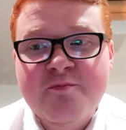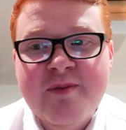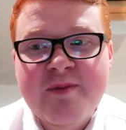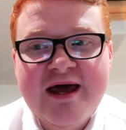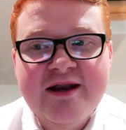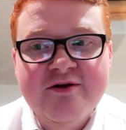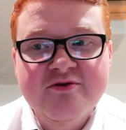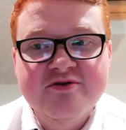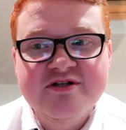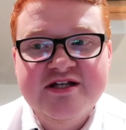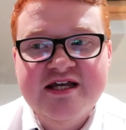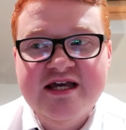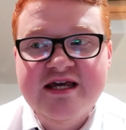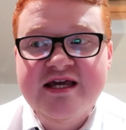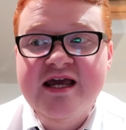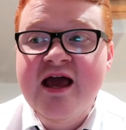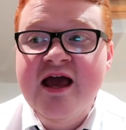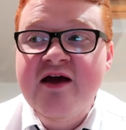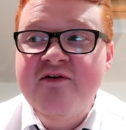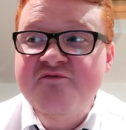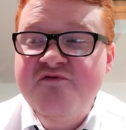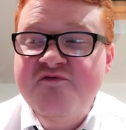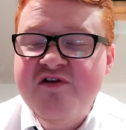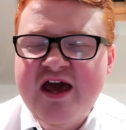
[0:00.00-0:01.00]
penalty.
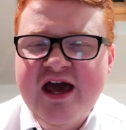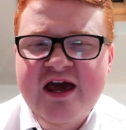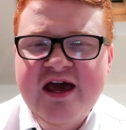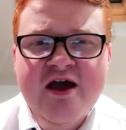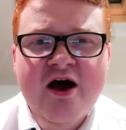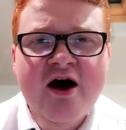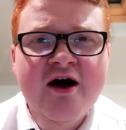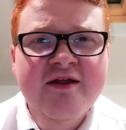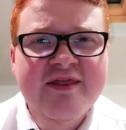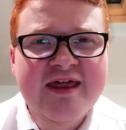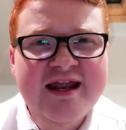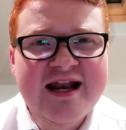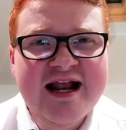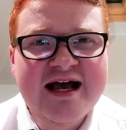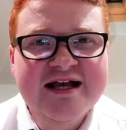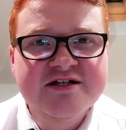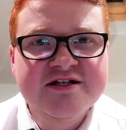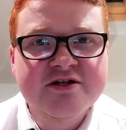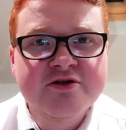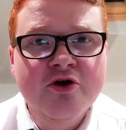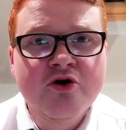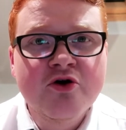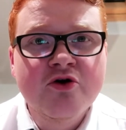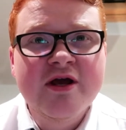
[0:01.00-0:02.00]
VAR then has
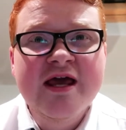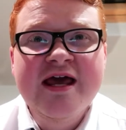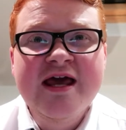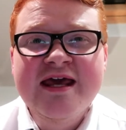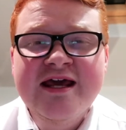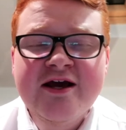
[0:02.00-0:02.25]
a look.